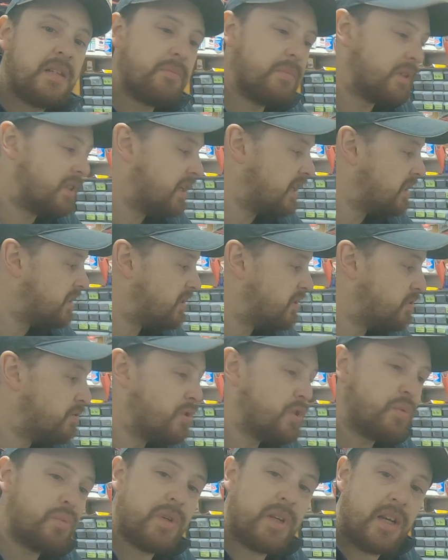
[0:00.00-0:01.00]
But then as
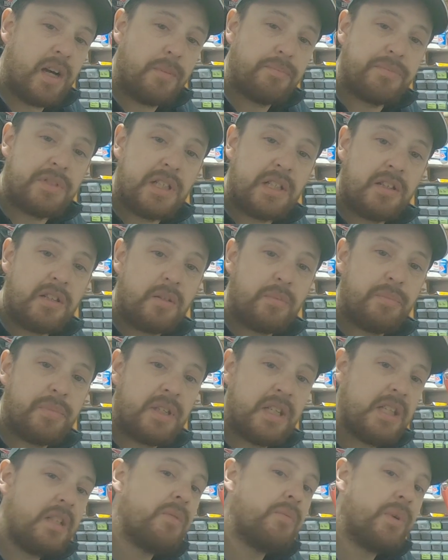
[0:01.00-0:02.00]
soon as we upped it a little
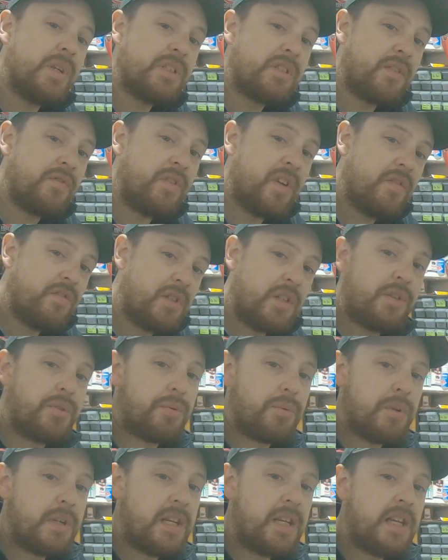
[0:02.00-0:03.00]
bit, went to
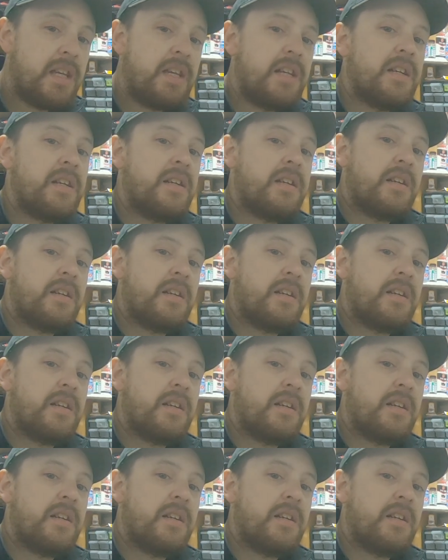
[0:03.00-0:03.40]
53,